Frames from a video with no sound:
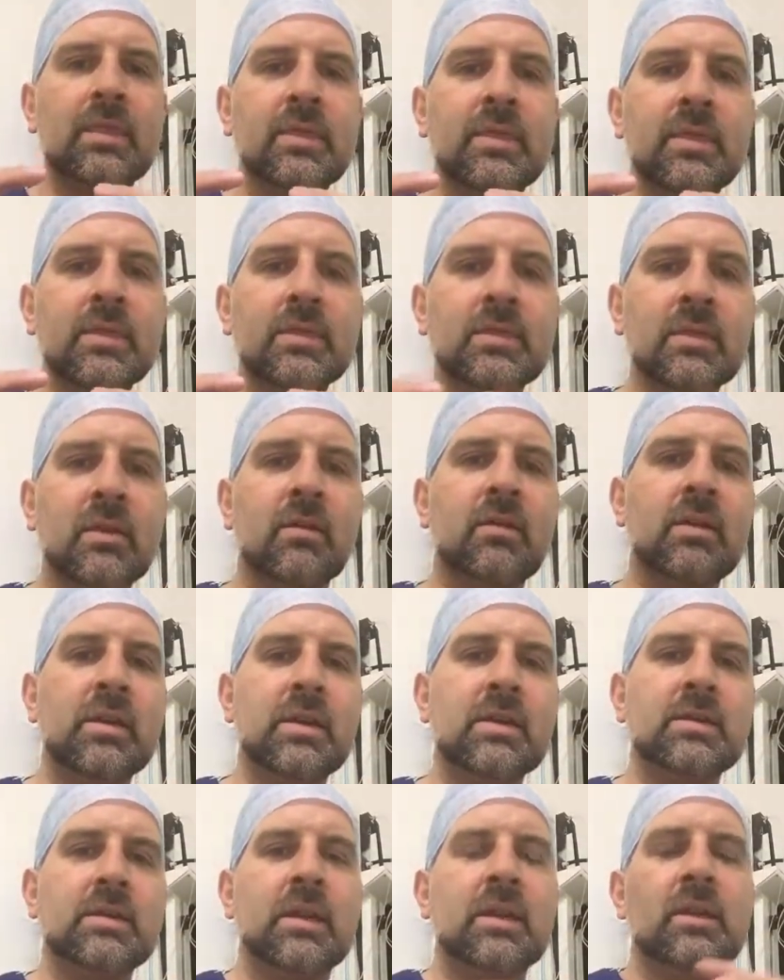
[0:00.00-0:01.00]
The
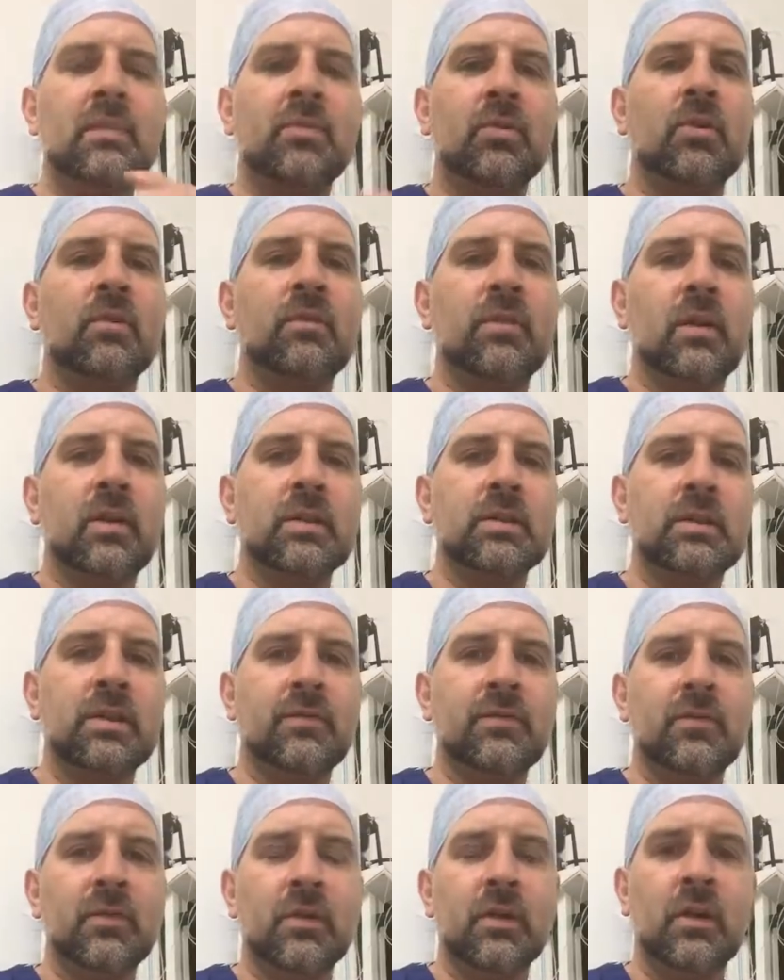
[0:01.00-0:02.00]
size and the profile are
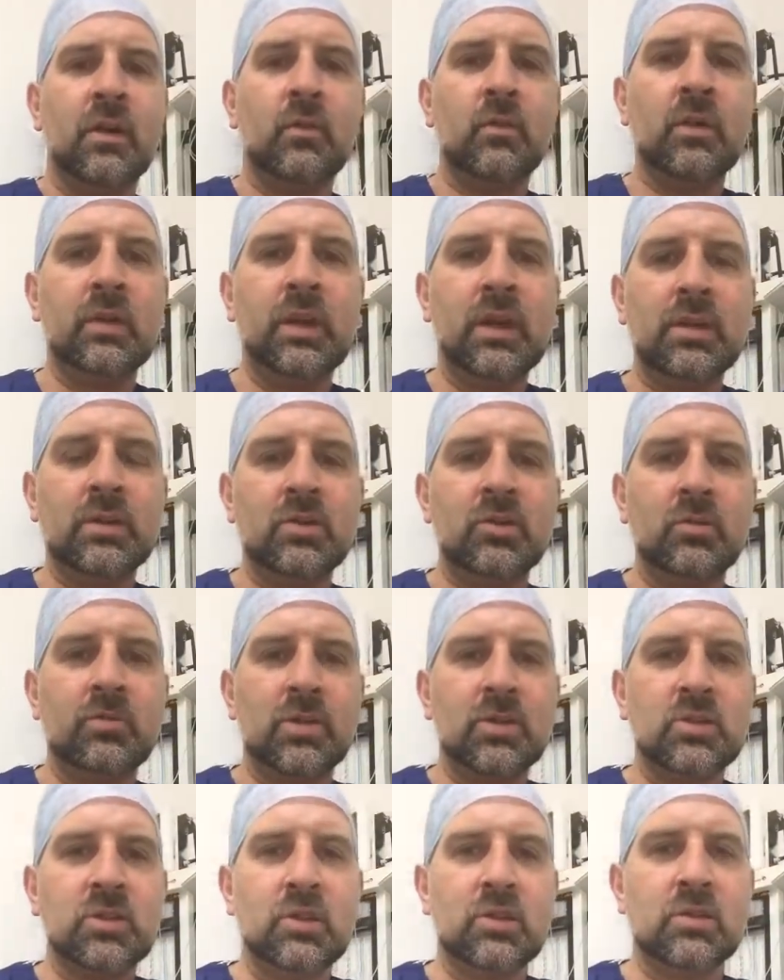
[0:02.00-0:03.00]
different, and I wouldn't get too
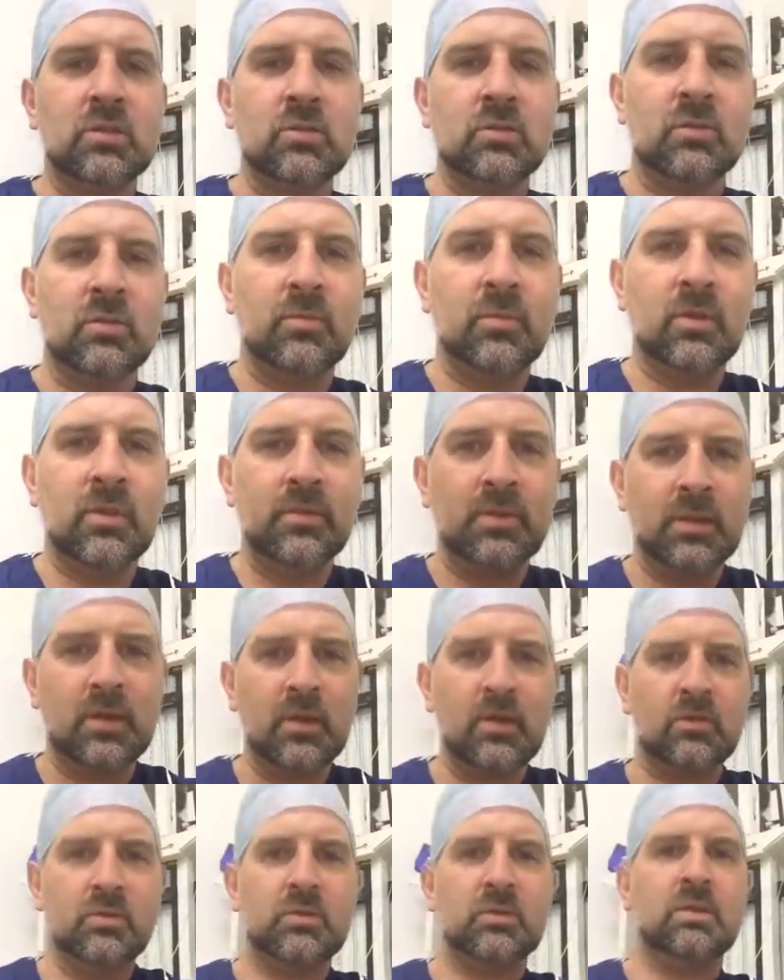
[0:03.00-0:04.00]
much into. Am I a bit
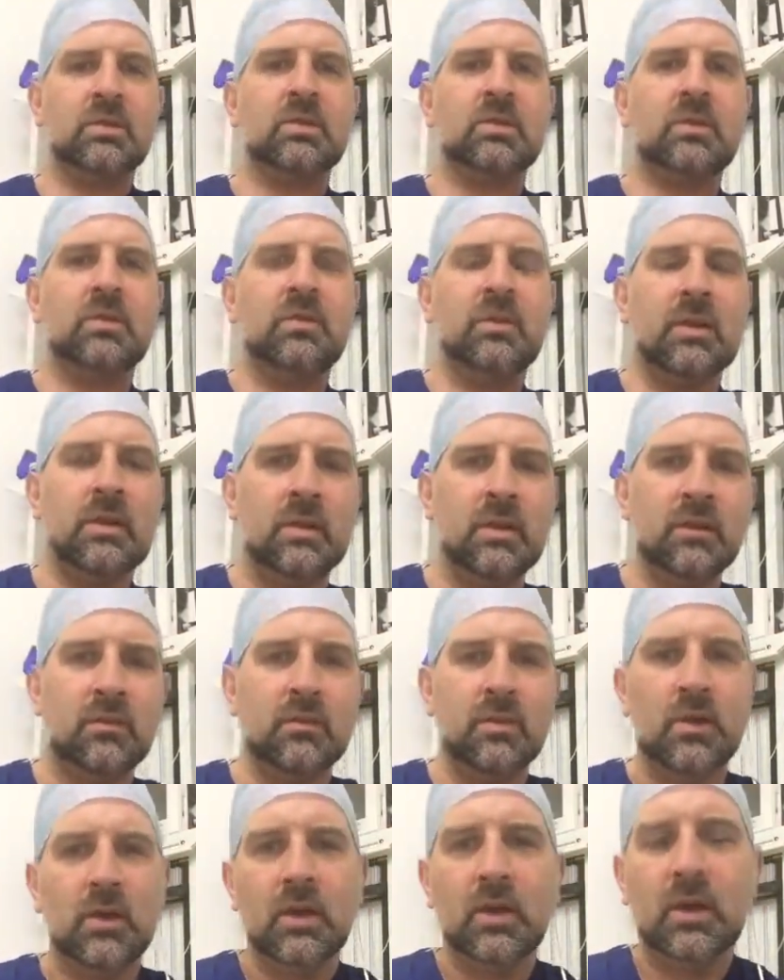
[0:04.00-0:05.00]
close to the TV
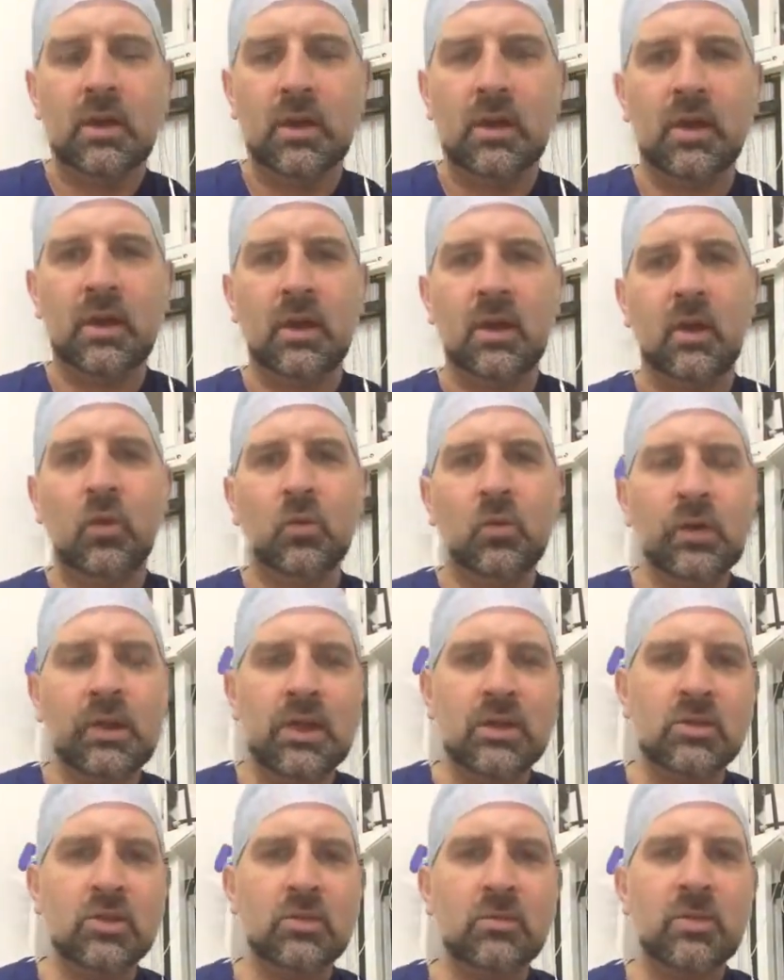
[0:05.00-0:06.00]
now? Uh, I wouldn't
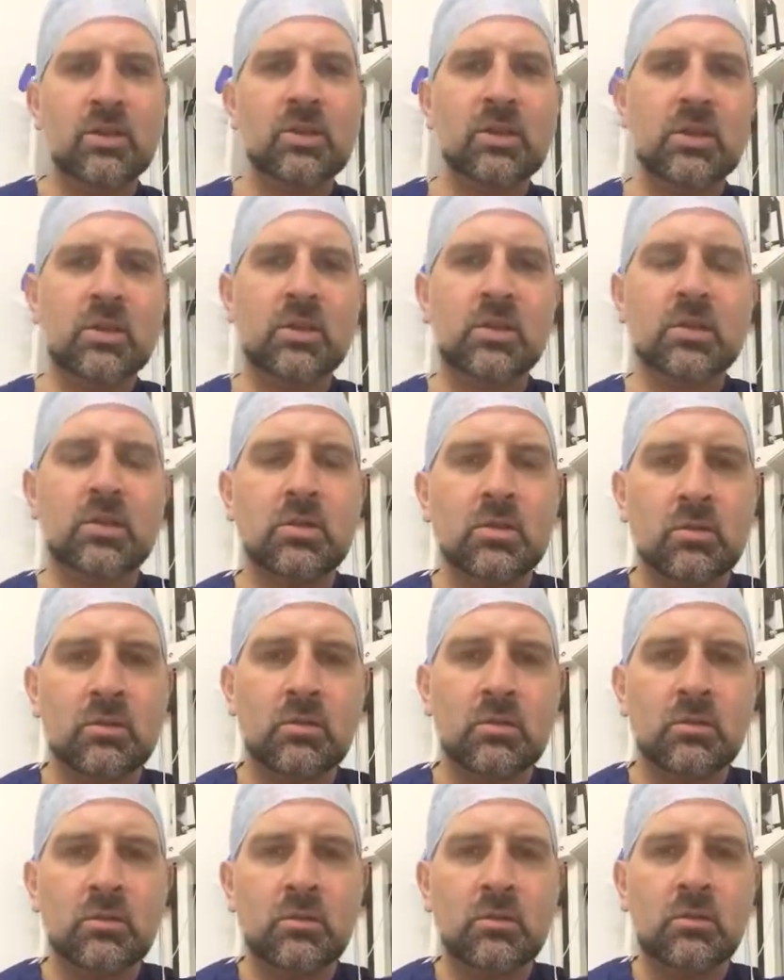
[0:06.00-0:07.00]
get too much
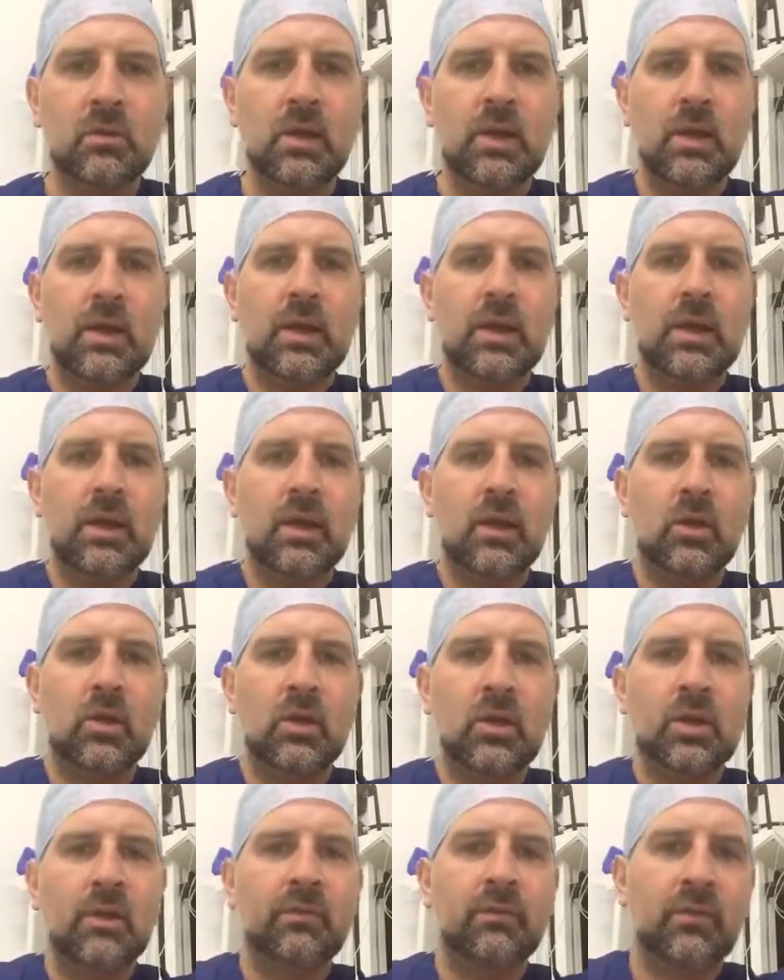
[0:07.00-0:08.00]
into
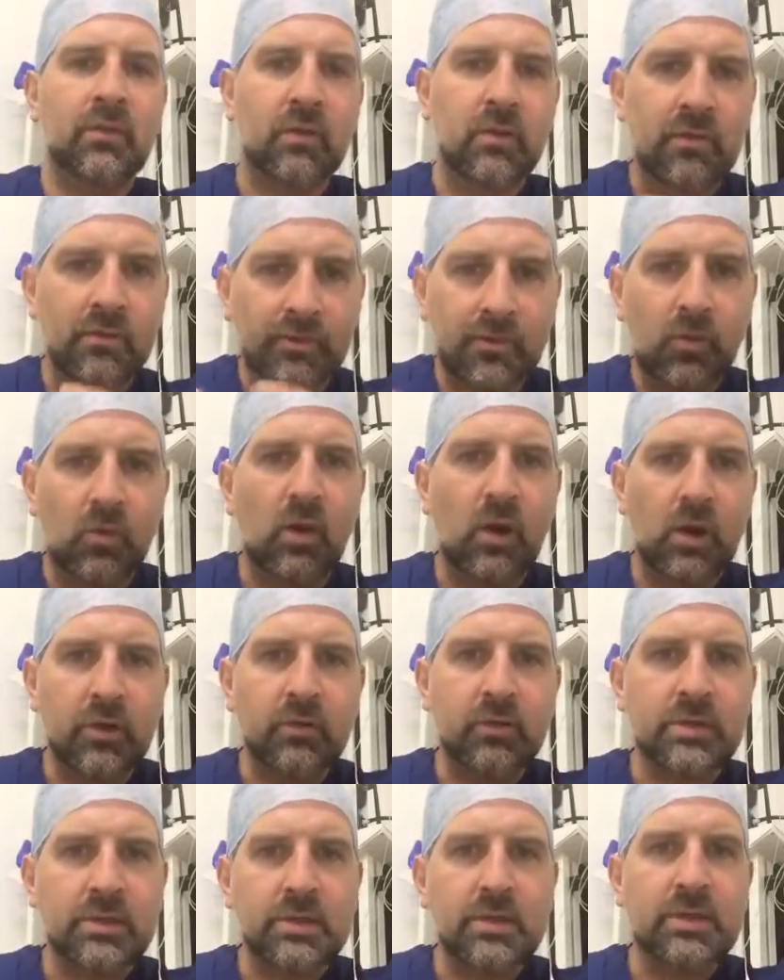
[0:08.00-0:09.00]
looking for a
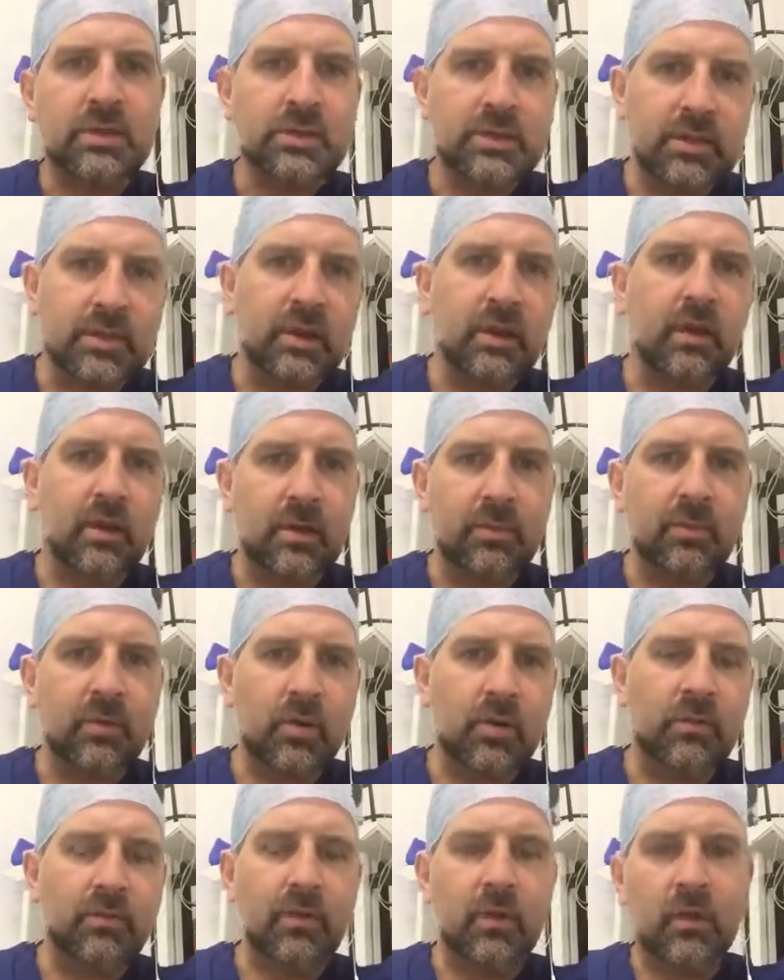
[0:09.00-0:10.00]
400cc high
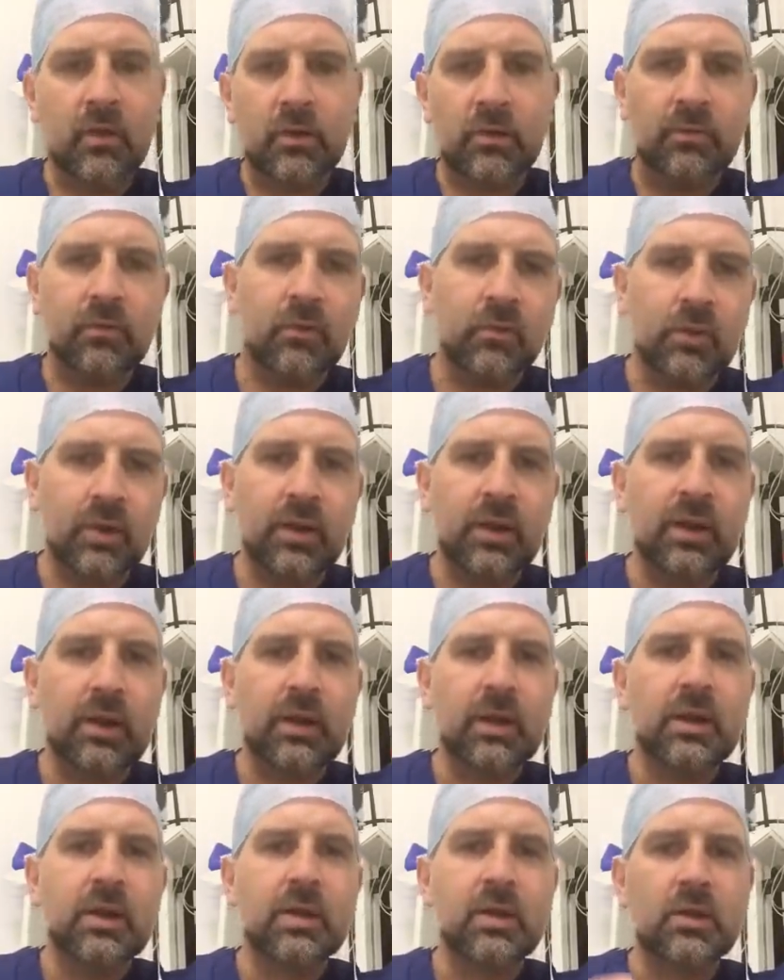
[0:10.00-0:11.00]
profile and a 400.
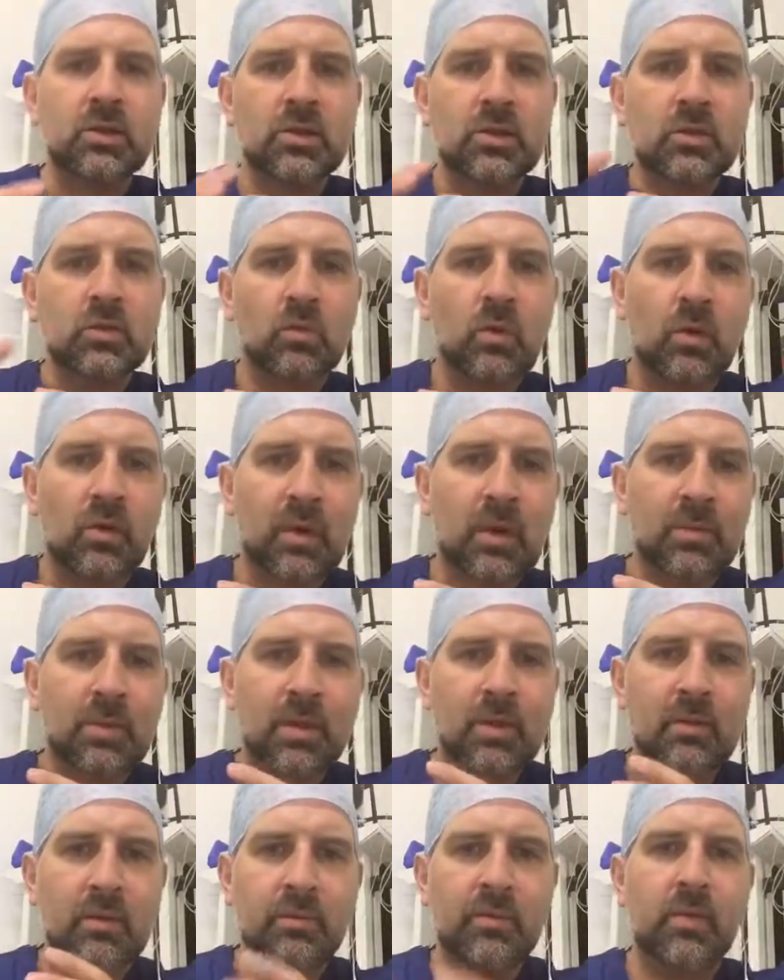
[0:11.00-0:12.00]
Just worry
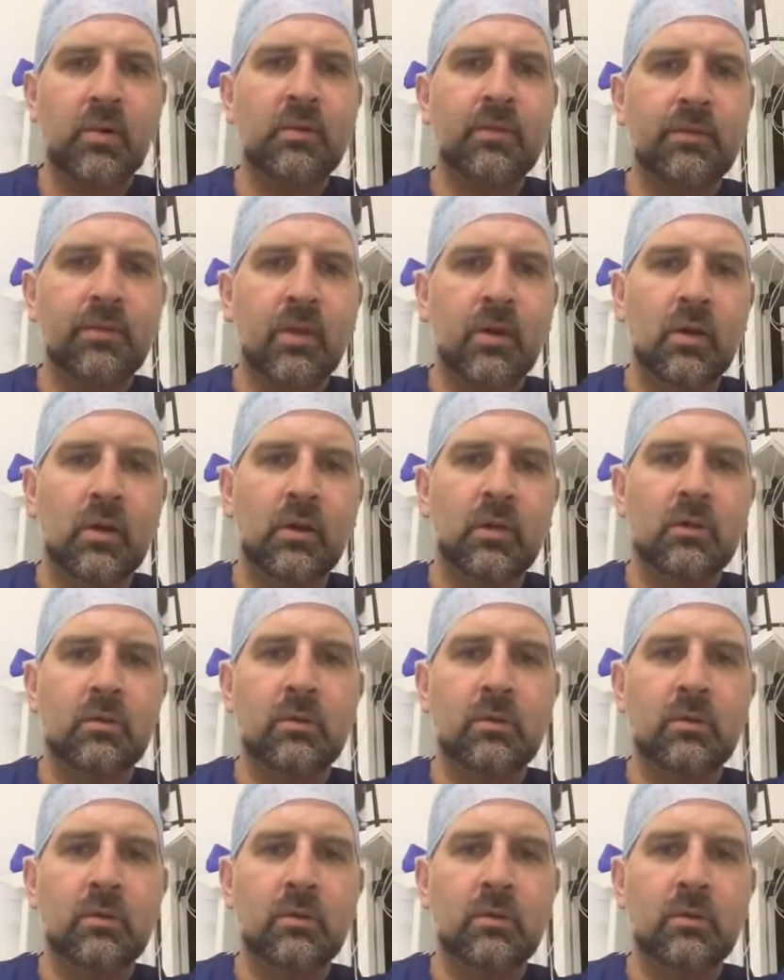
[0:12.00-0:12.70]
about the profile